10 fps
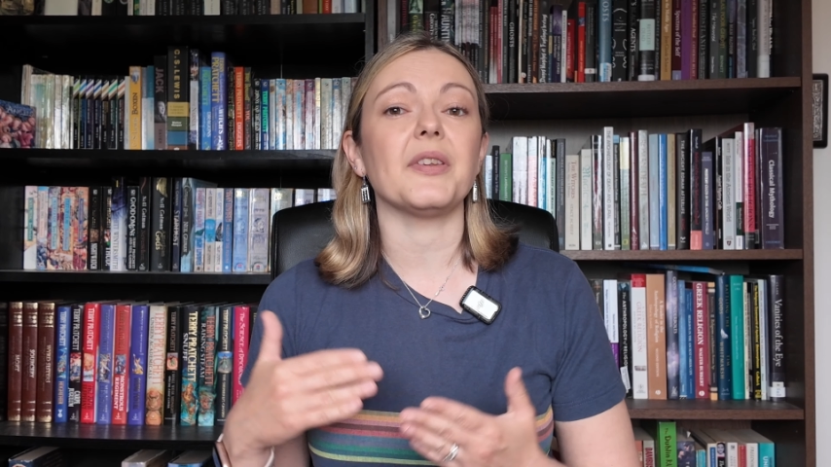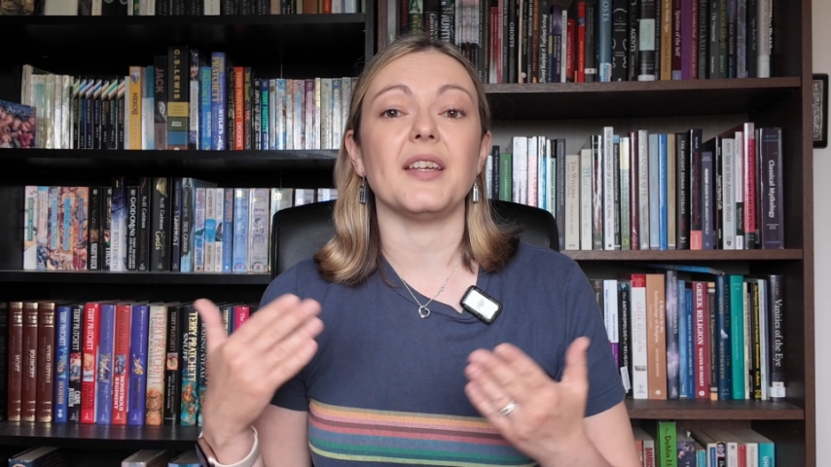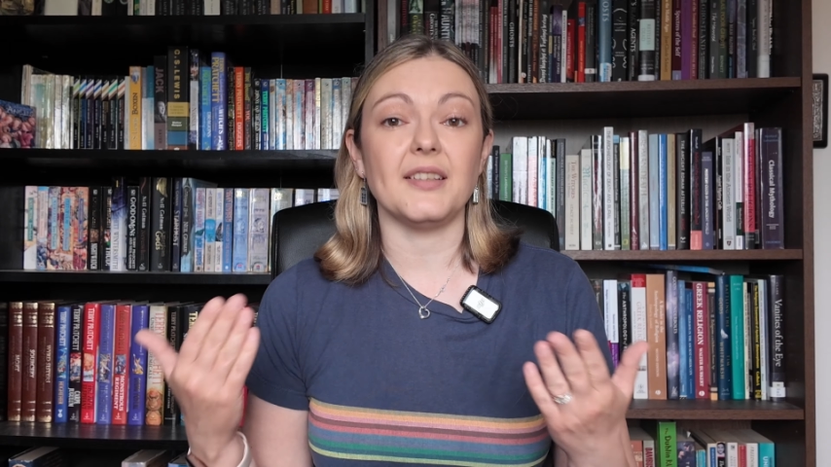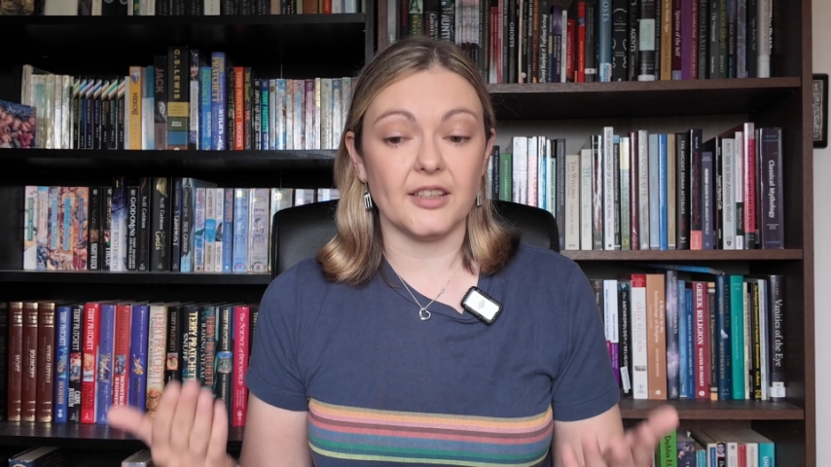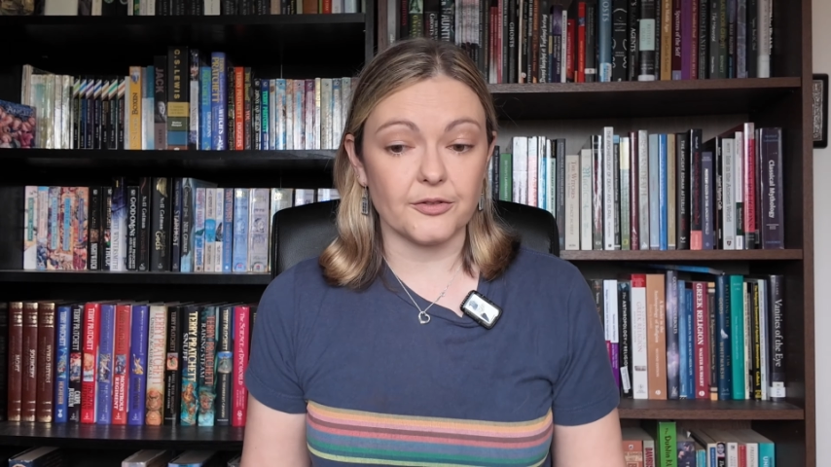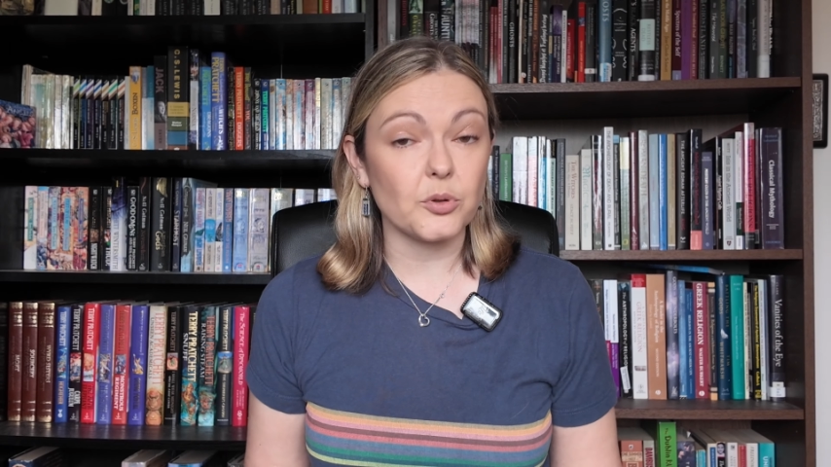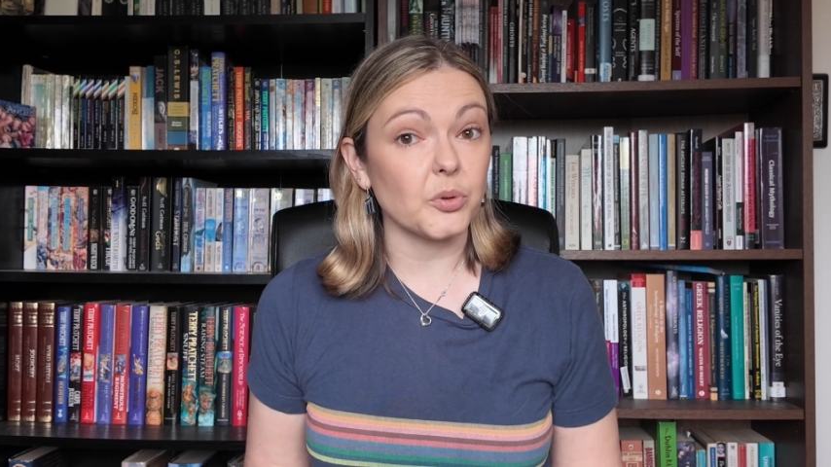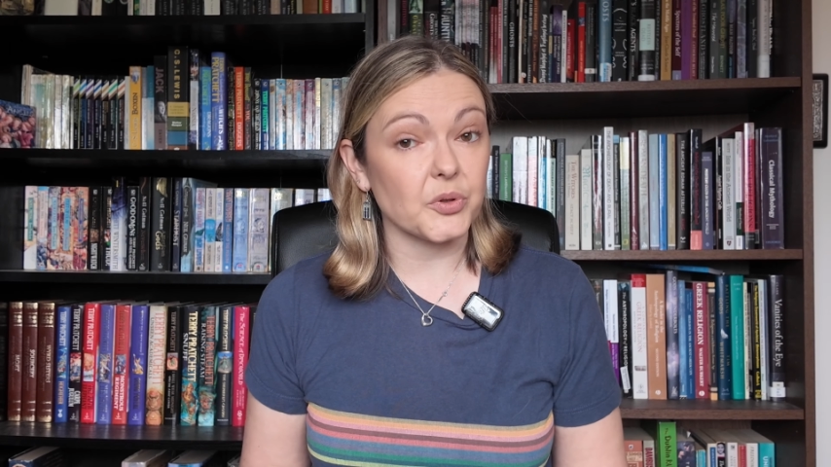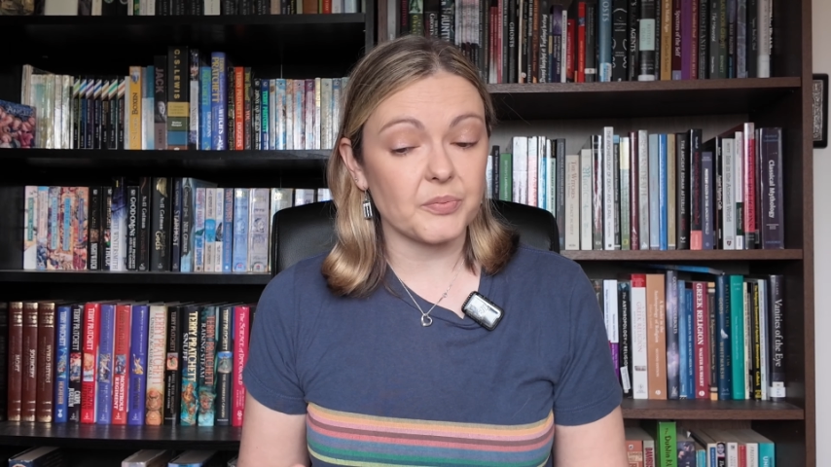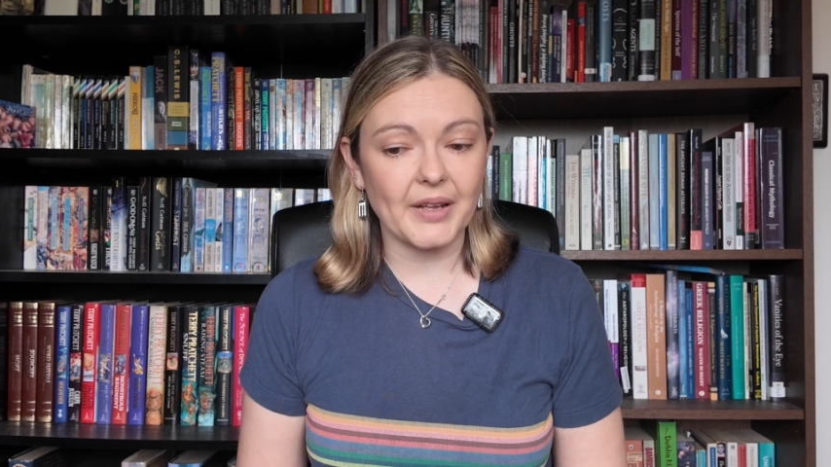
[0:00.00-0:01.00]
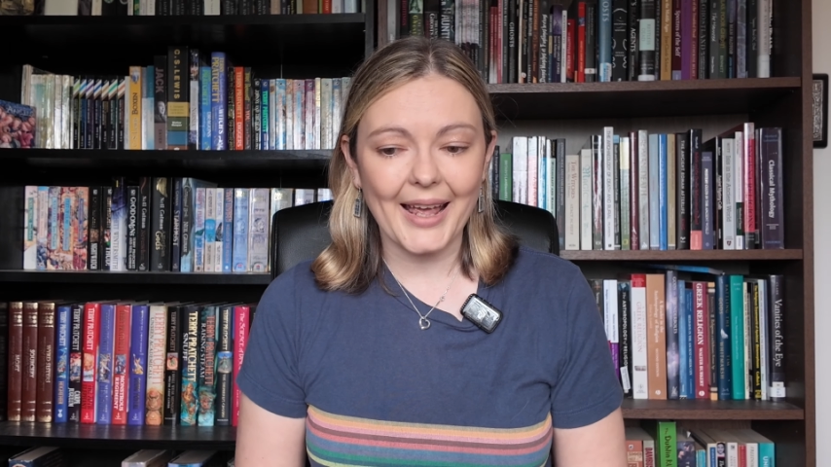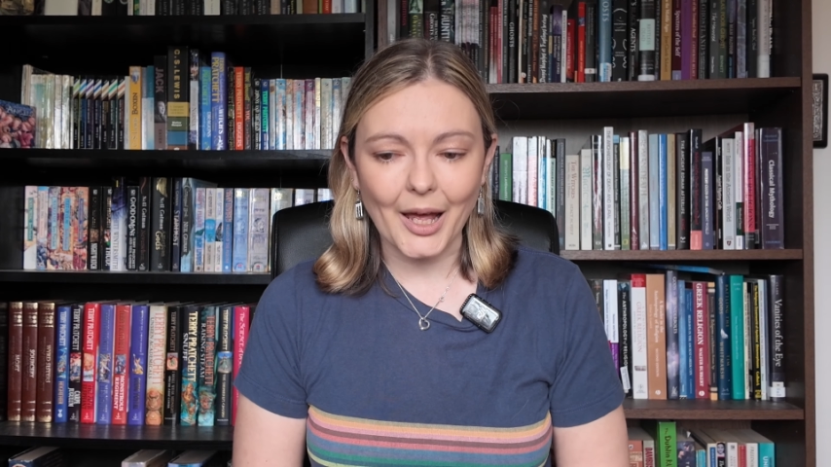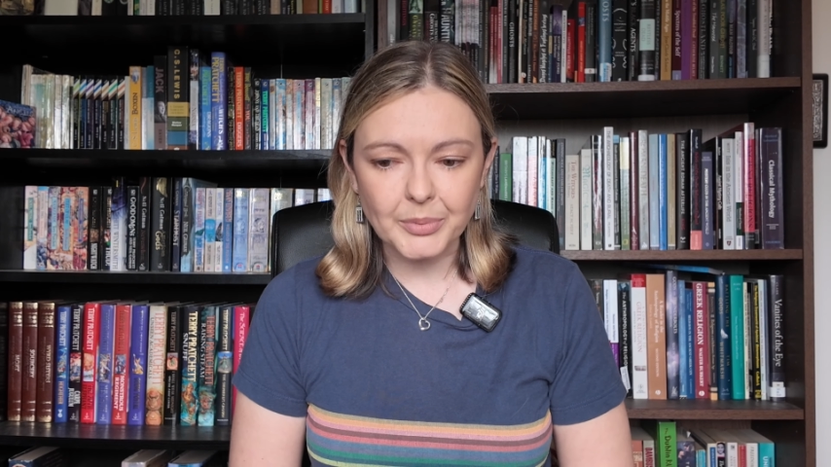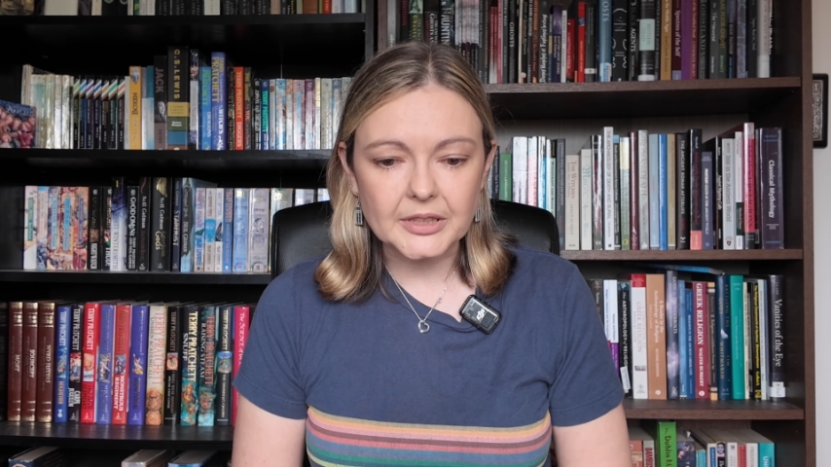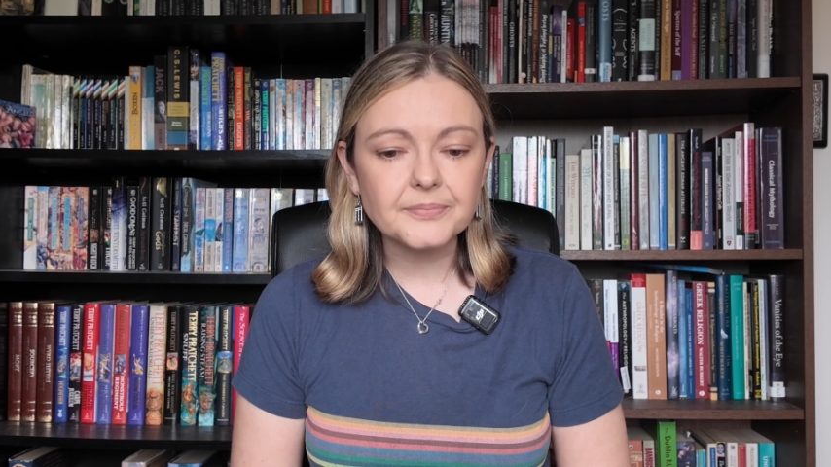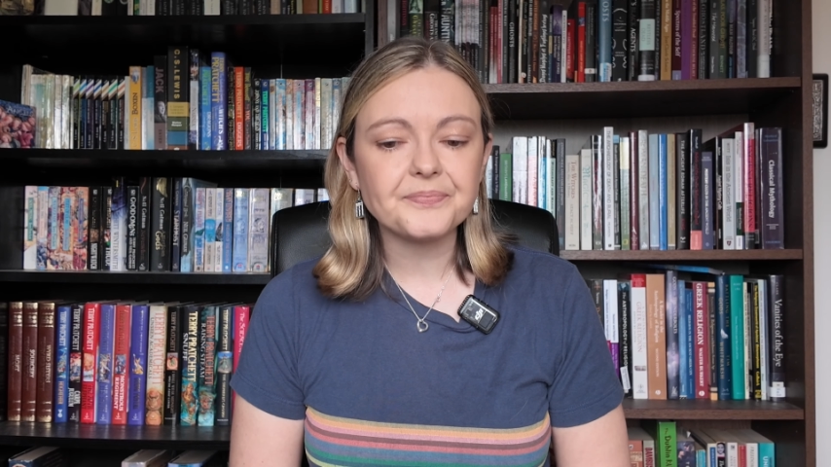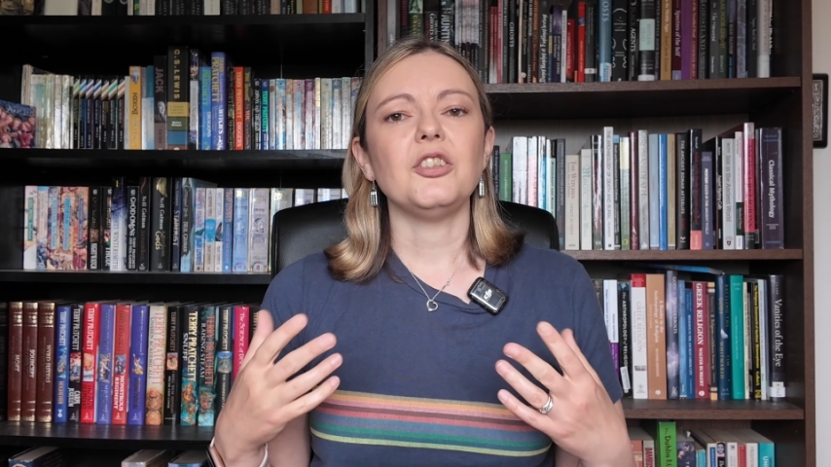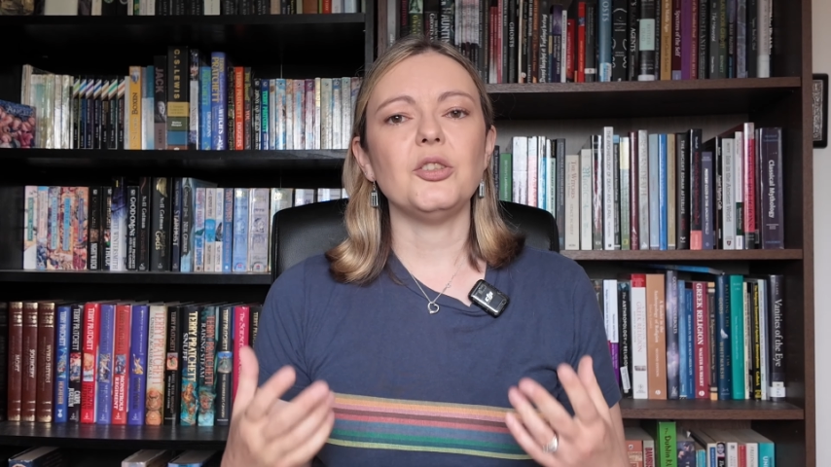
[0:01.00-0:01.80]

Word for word: but they did, of course, happen.